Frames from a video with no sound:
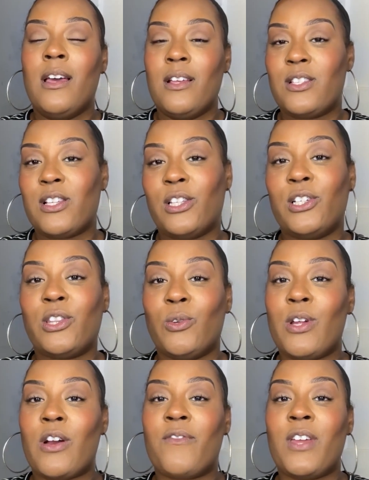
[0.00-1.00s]
to look through
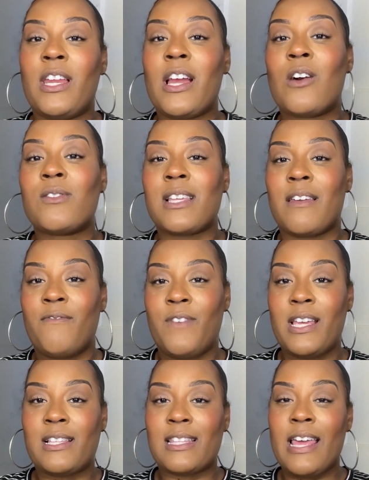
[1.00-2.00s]
your videos and
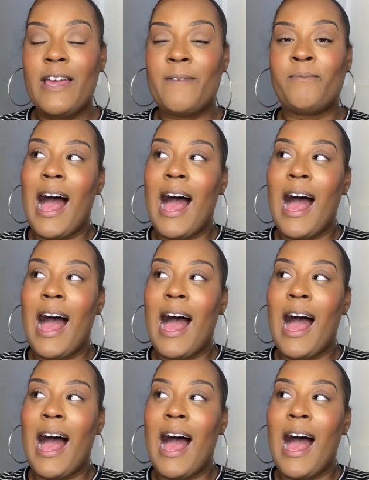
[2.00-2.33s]
fix it.